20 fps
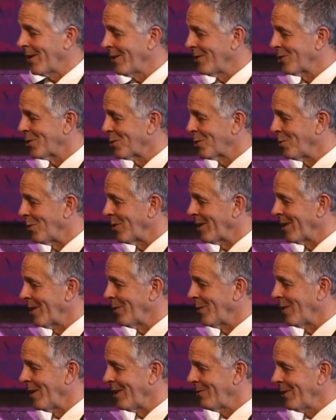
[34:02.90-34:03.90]
this morning,
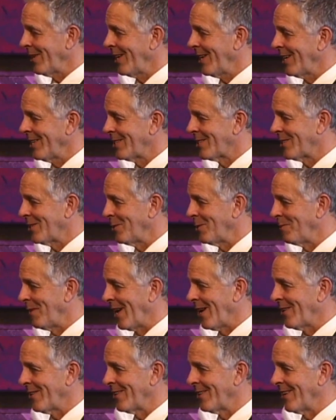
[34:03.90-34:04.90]
while every head's still
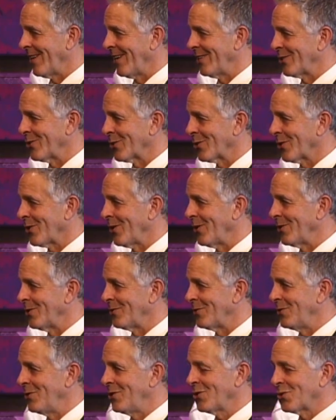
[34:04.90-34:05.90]
bowed and eyes are closed,
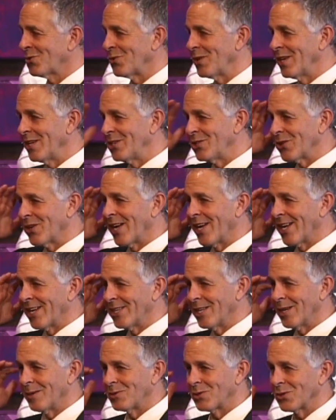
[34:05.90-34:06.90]
you just raise your hand
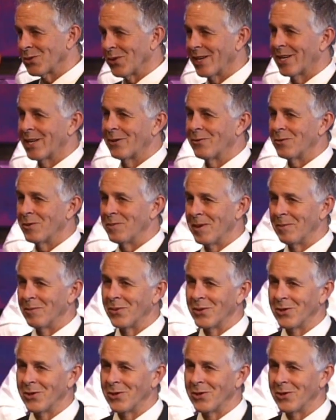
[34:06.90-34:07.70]
up so I can remember